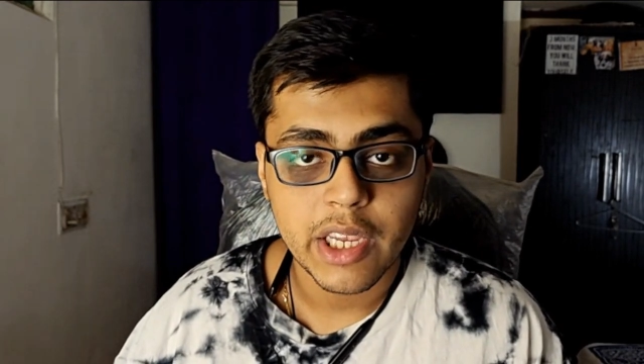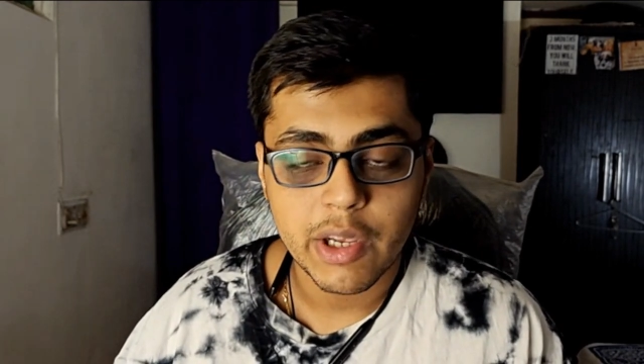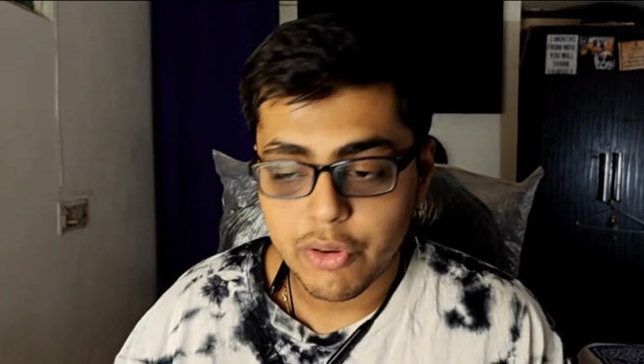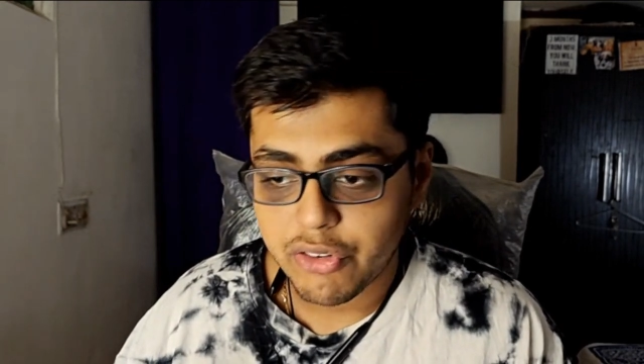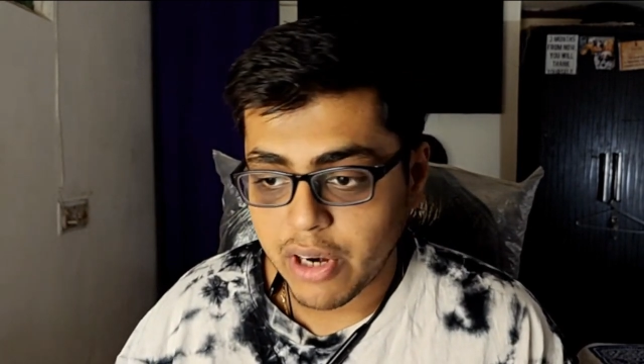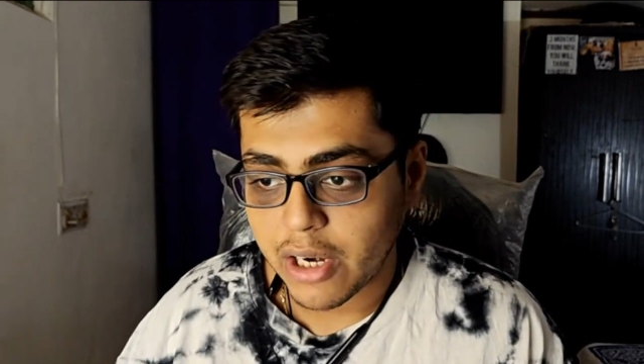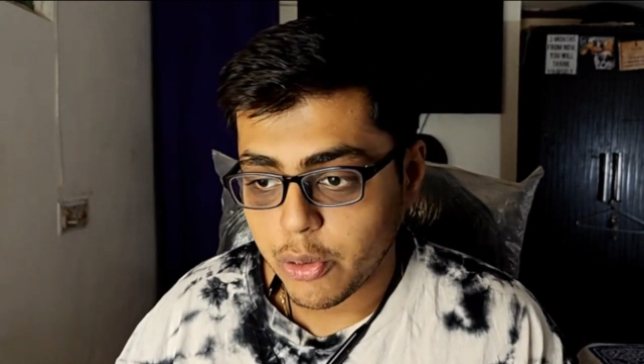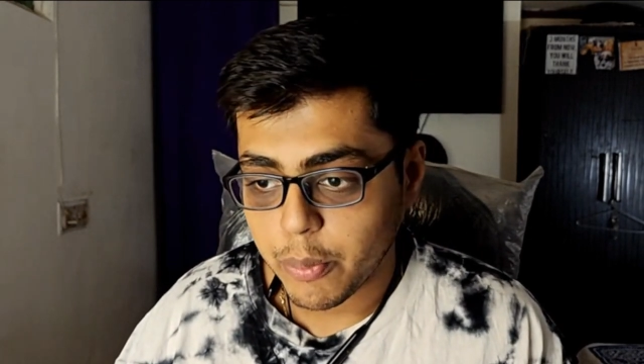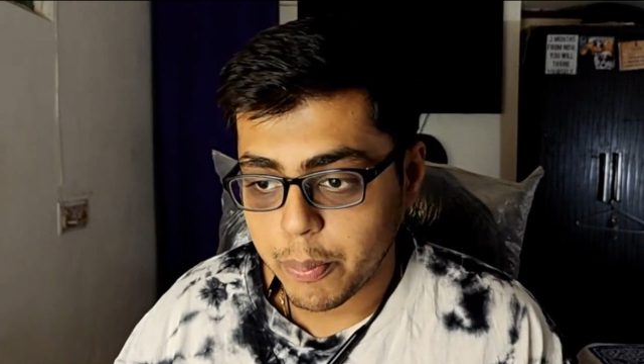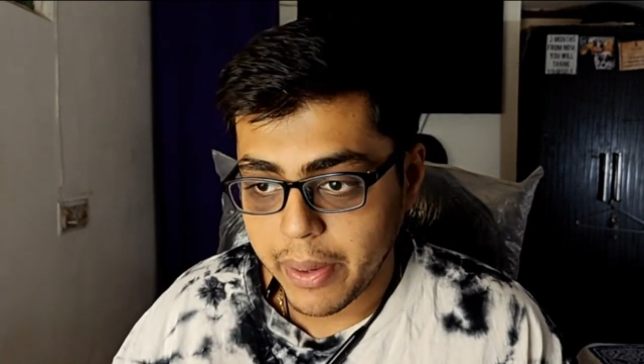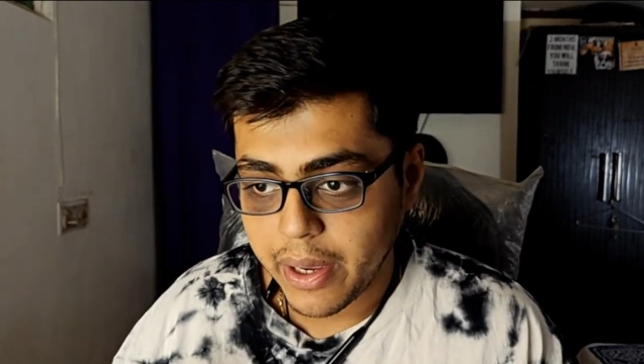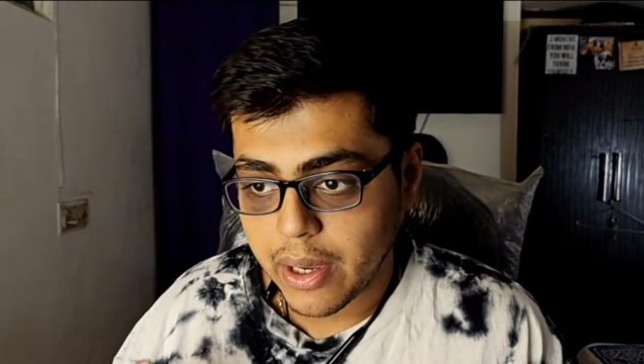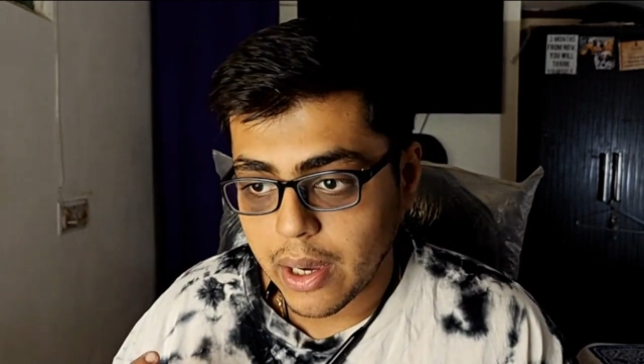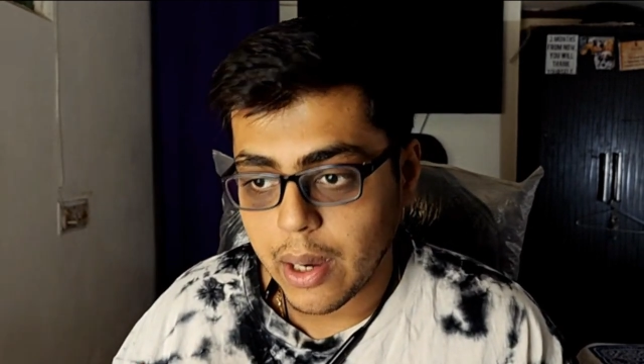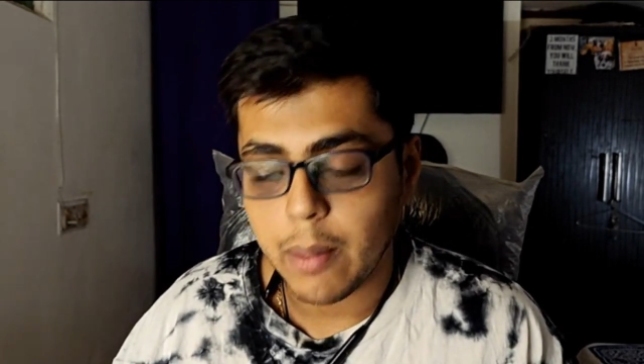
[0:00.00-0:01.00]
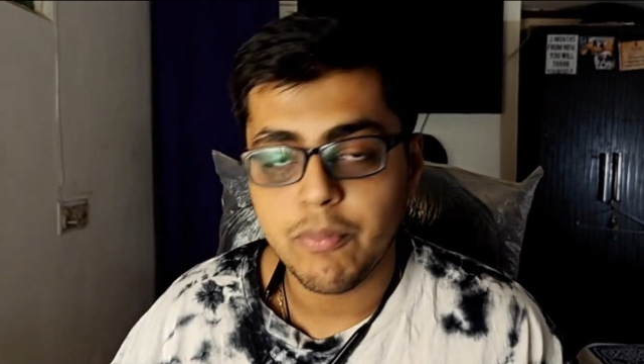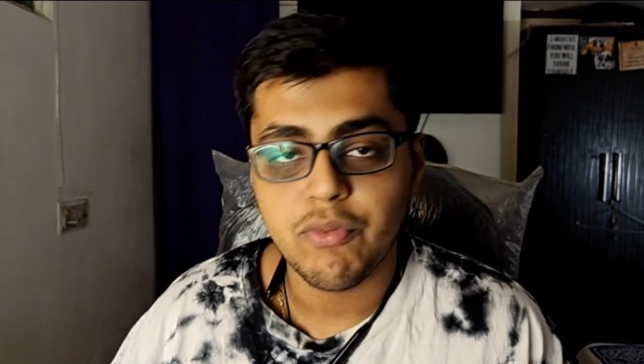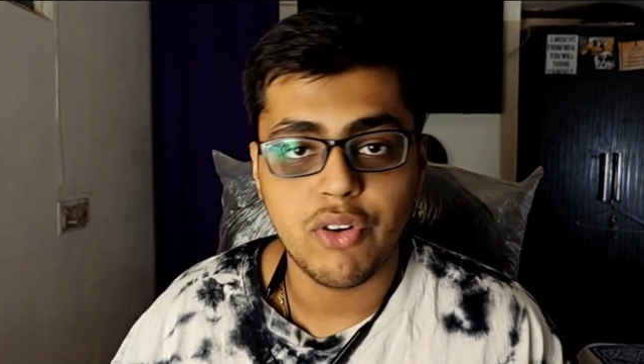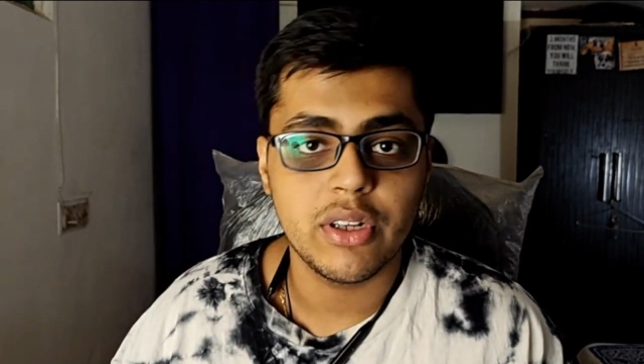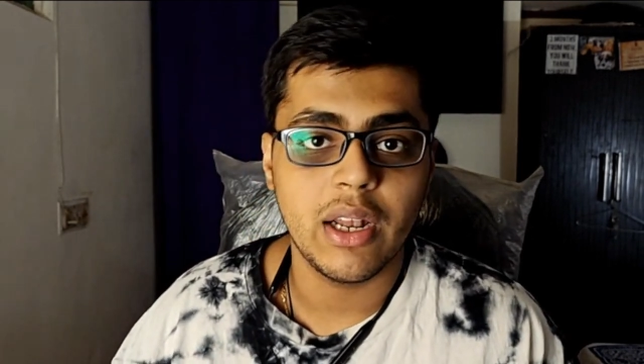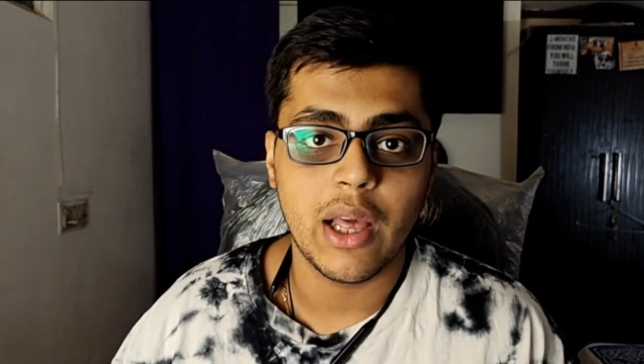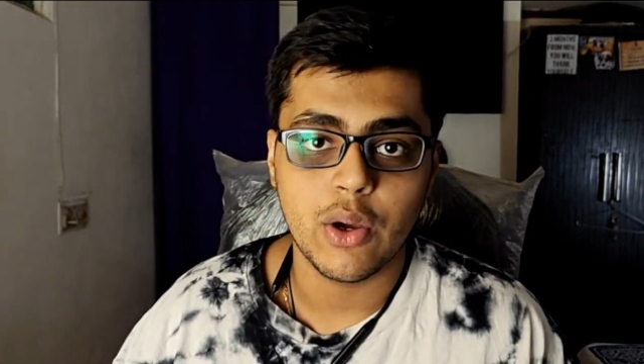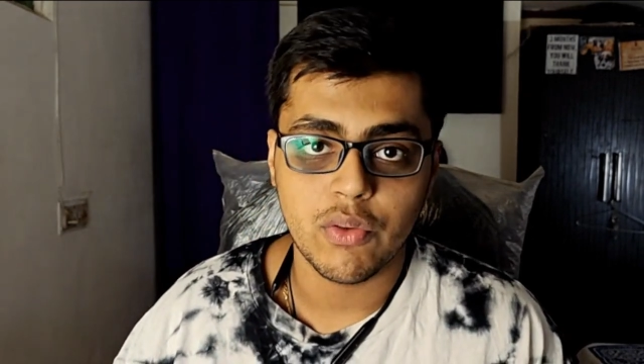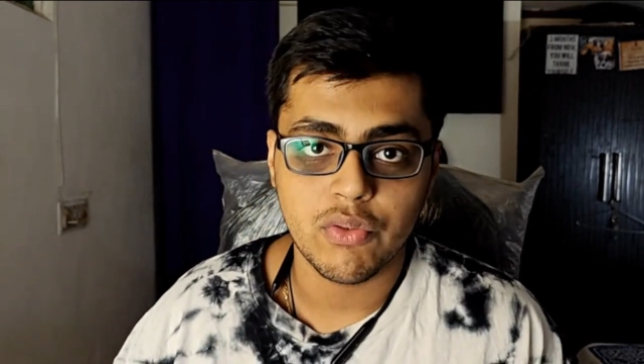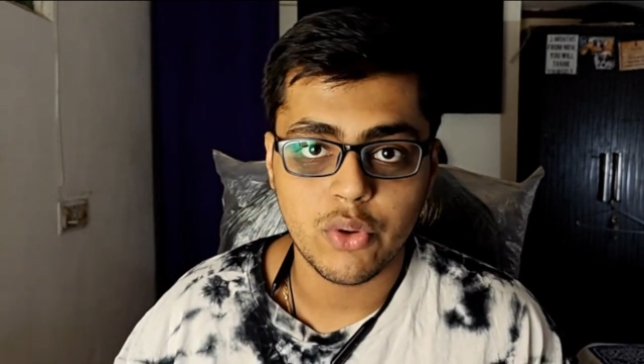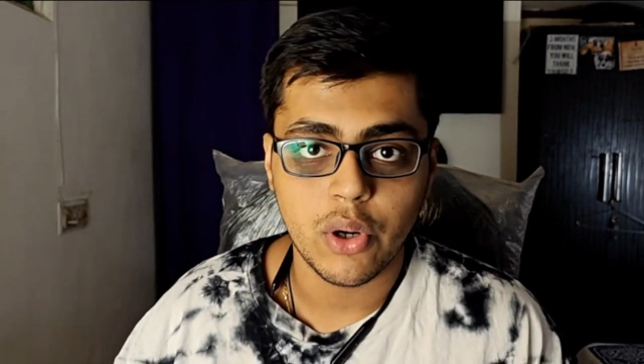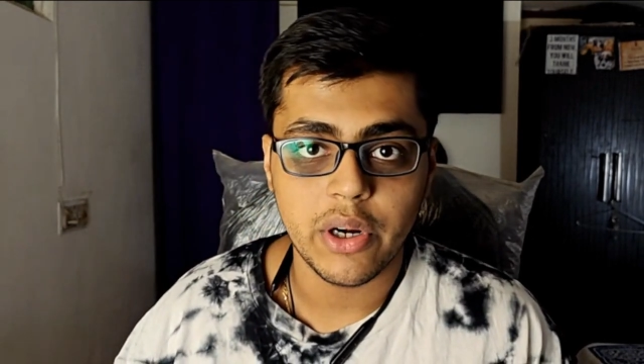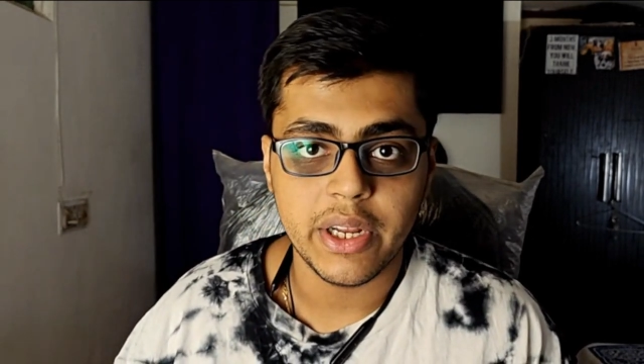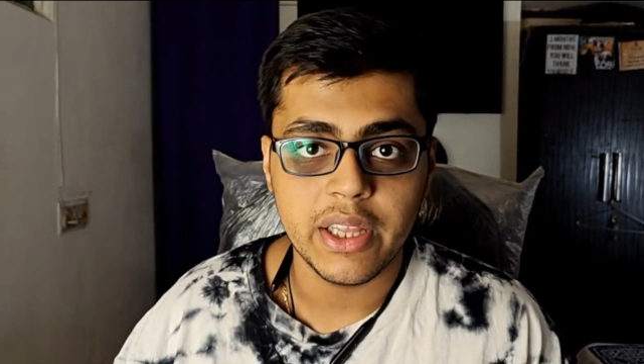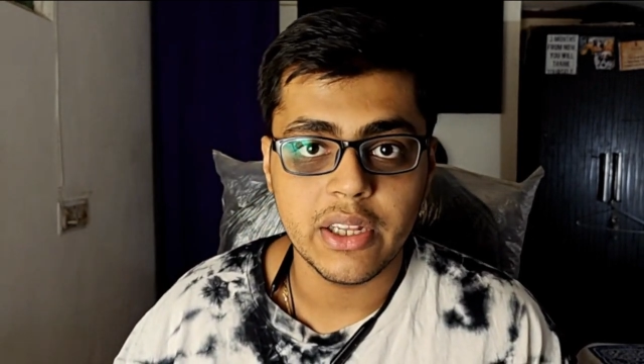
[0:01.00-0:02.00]
He was trying to make up for the lack of
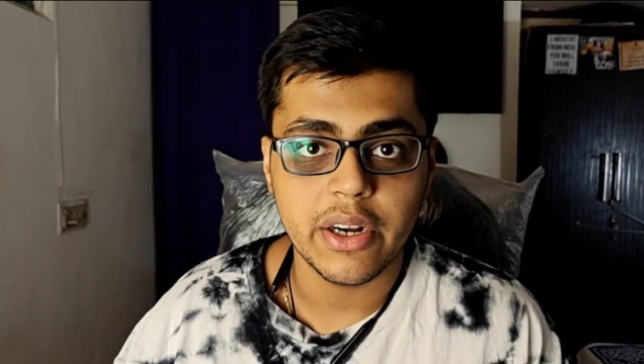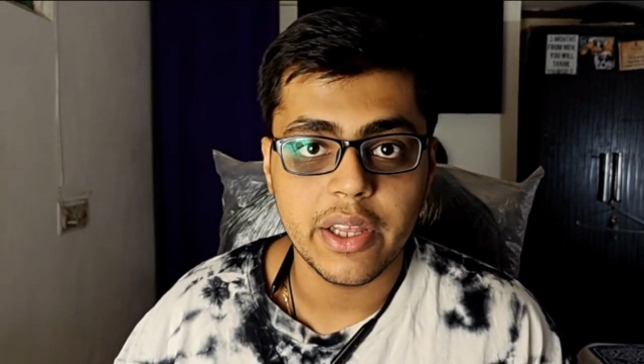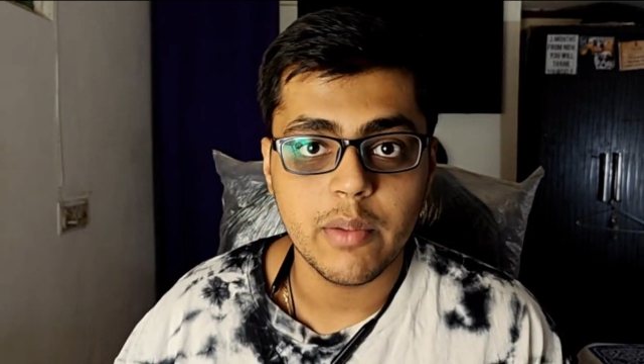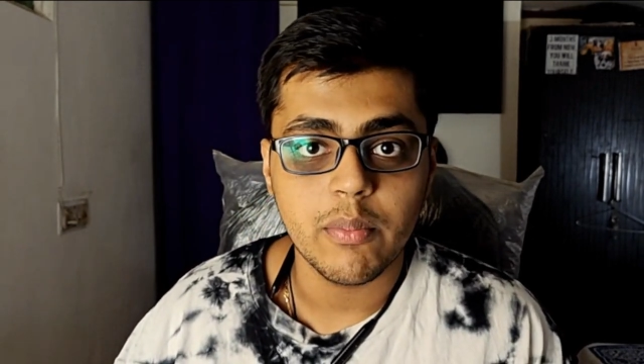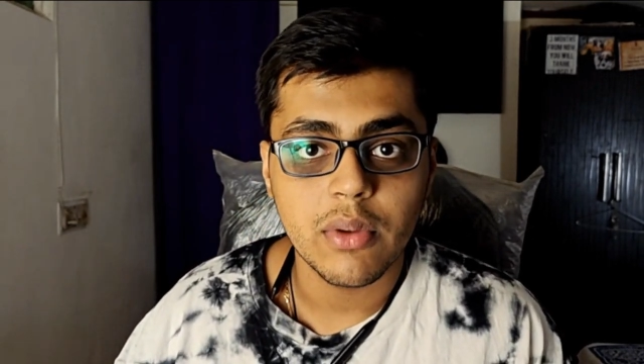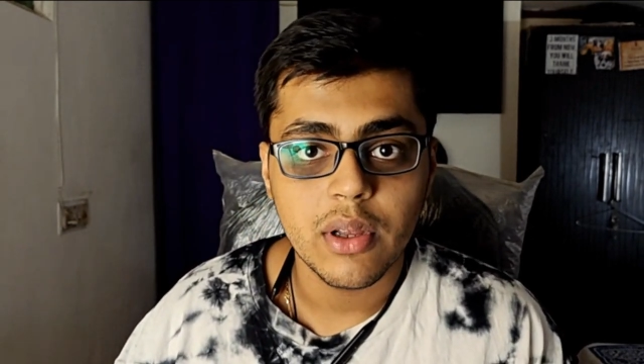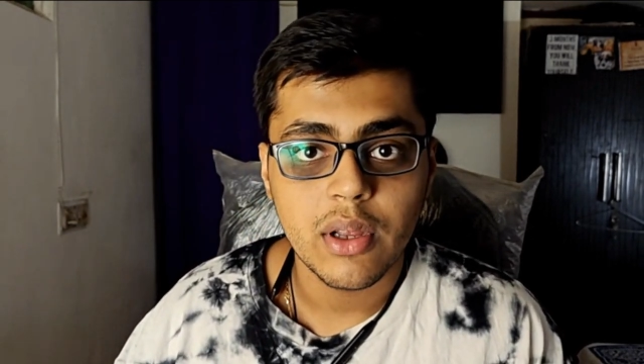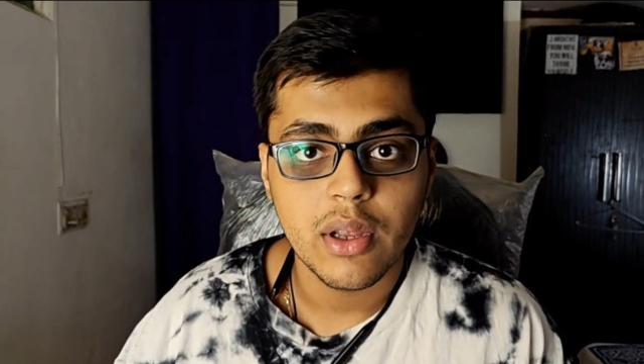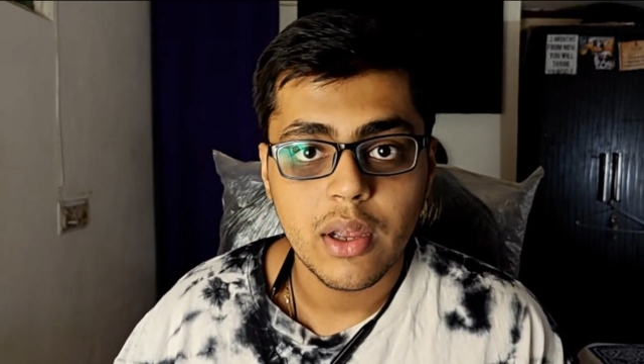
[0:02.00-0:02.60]
quality in the team.